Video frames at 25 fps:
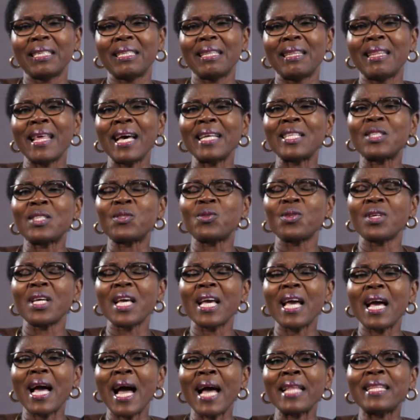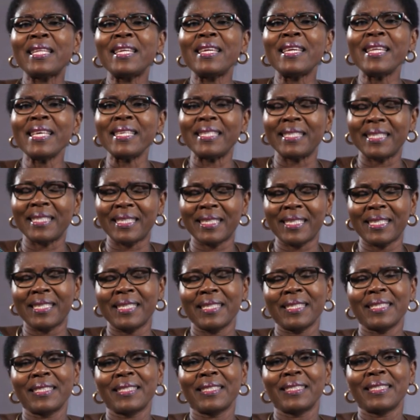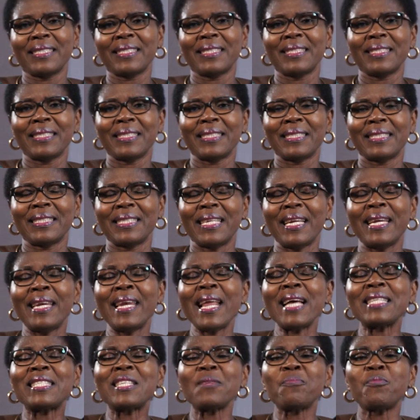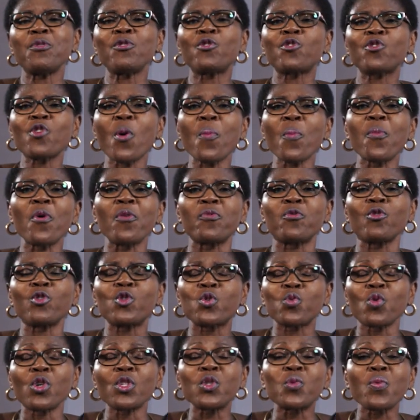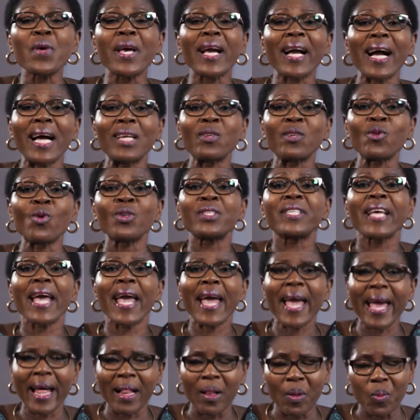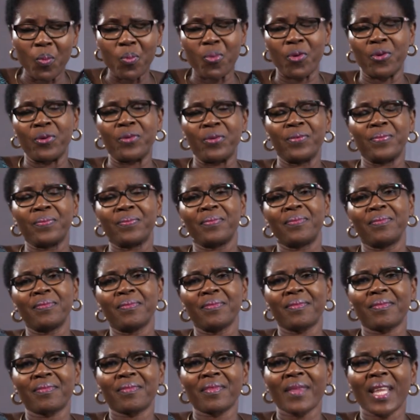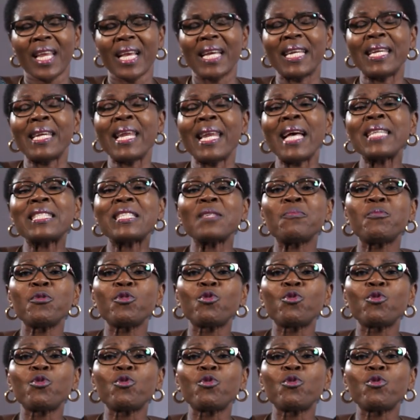that at least let it be some of those ones we cannot help. Let it be